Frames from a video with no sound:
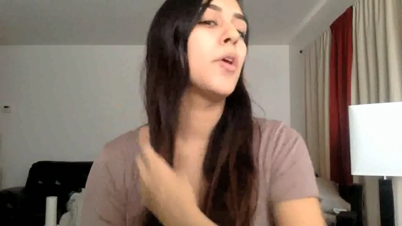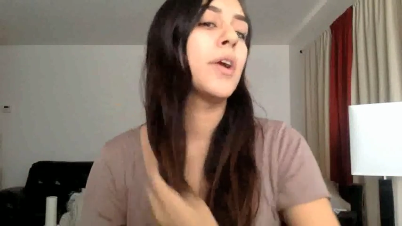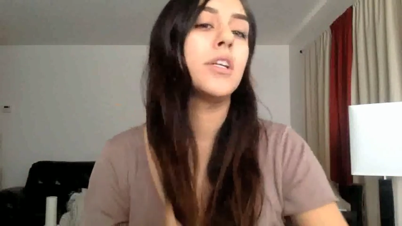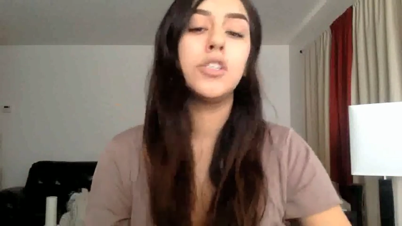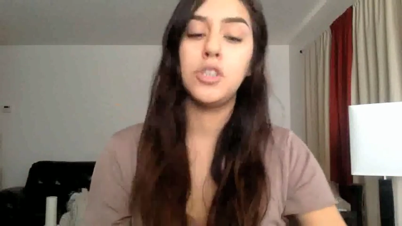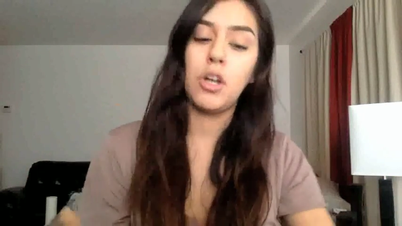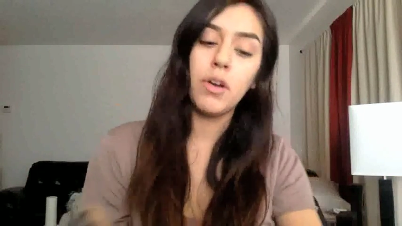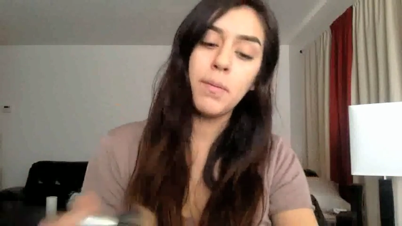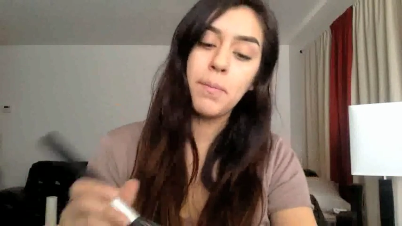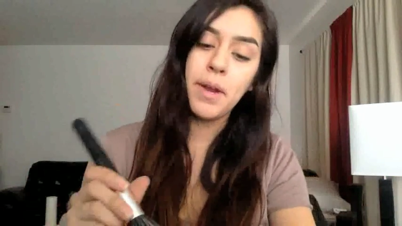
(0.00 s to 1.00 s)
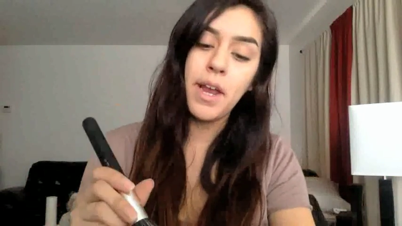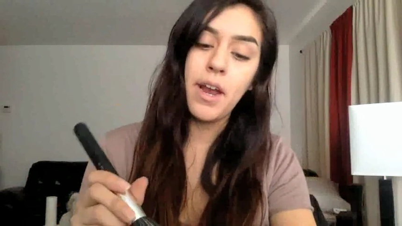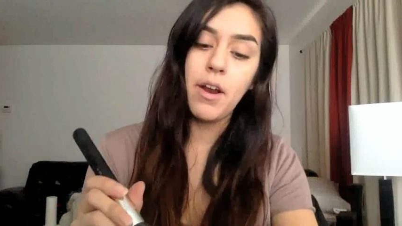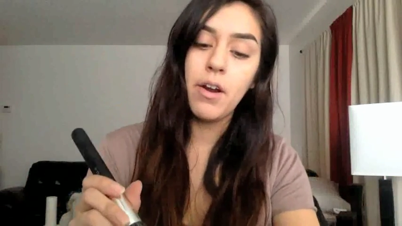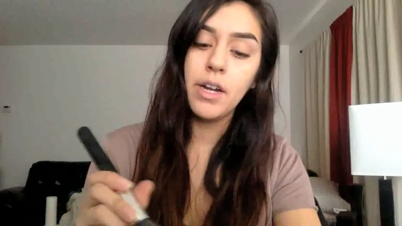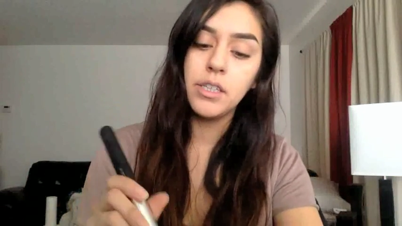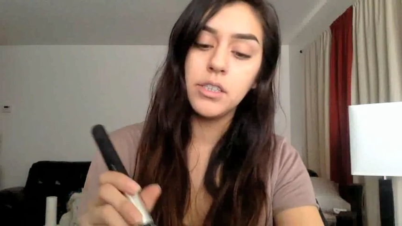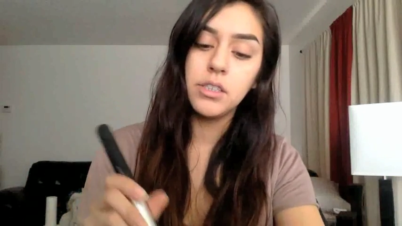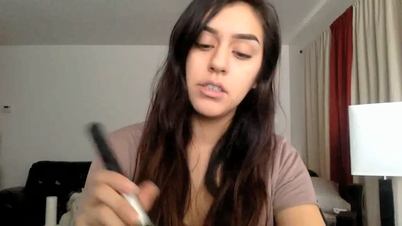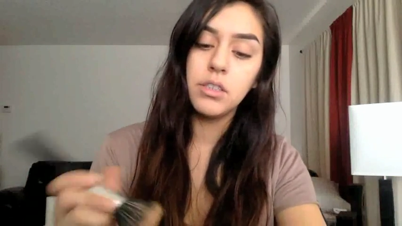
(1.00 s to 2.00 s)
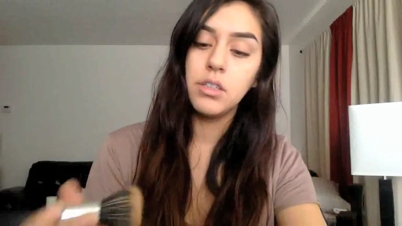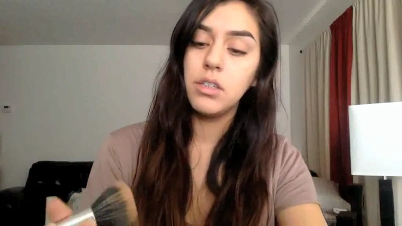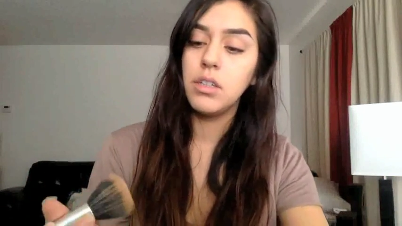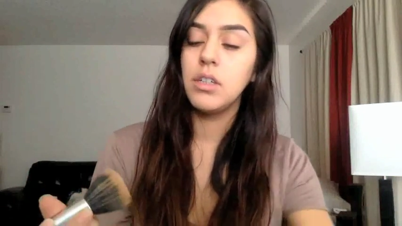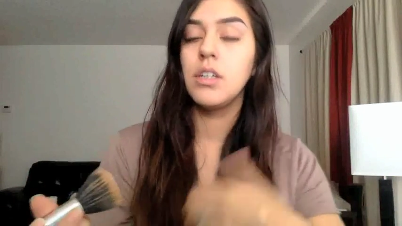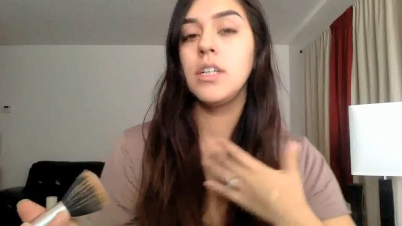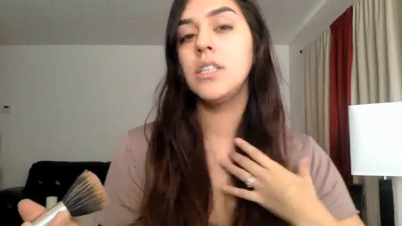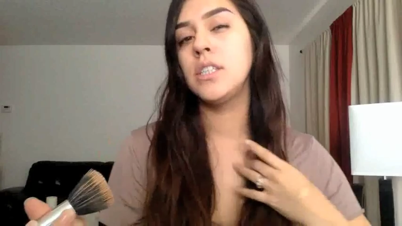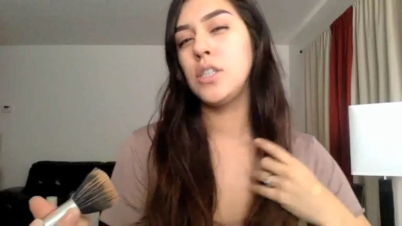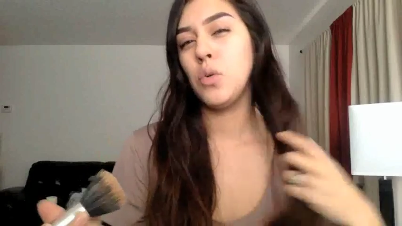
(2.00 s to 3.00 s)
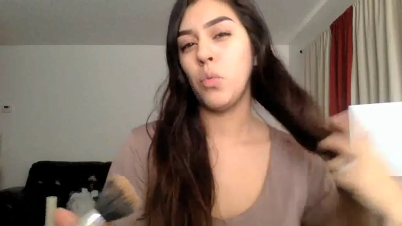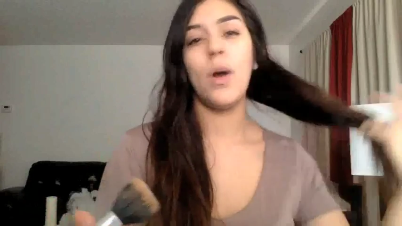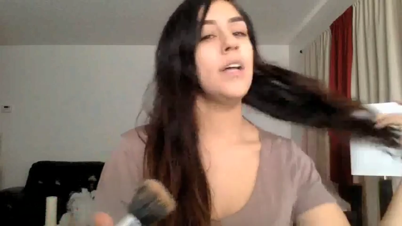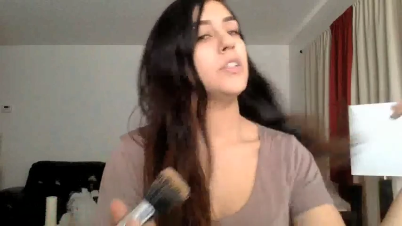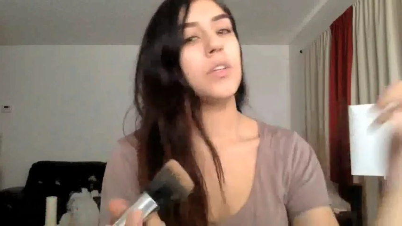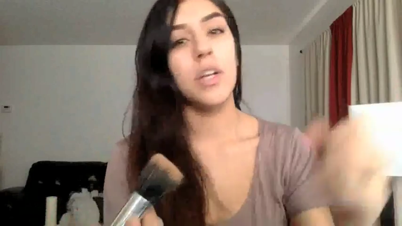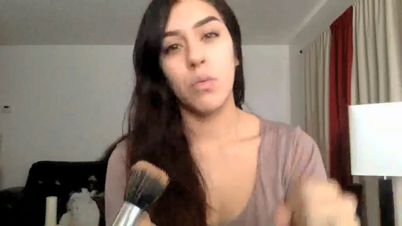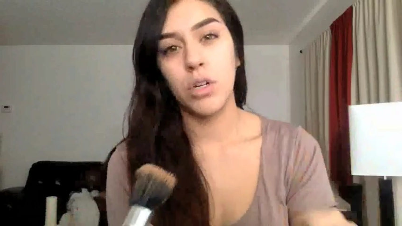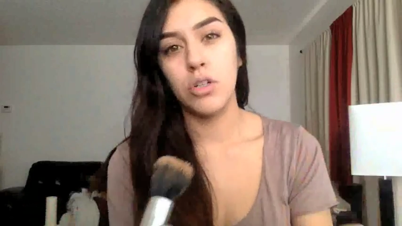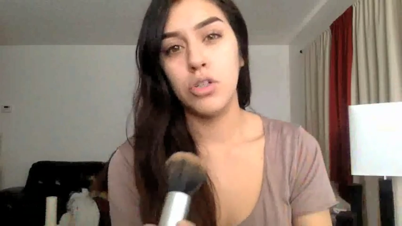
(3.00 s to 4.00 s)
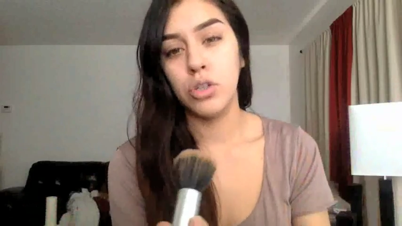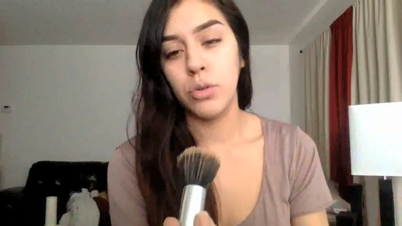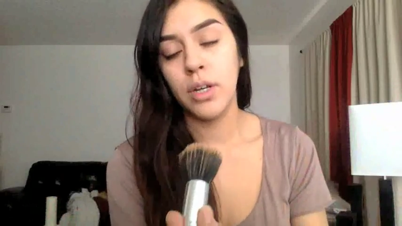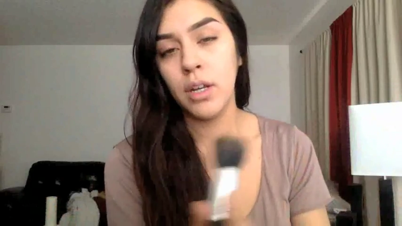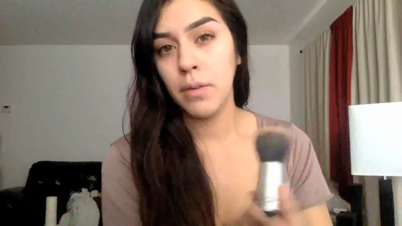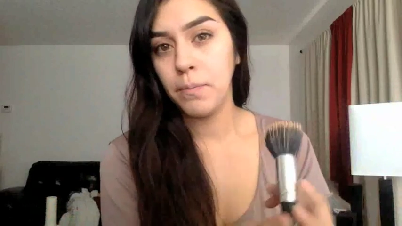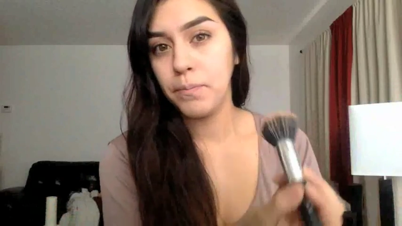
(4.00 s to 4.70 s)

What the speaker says: Oh yeah, I'm sorry about my hair. It's still wet, so I didn't want to do it.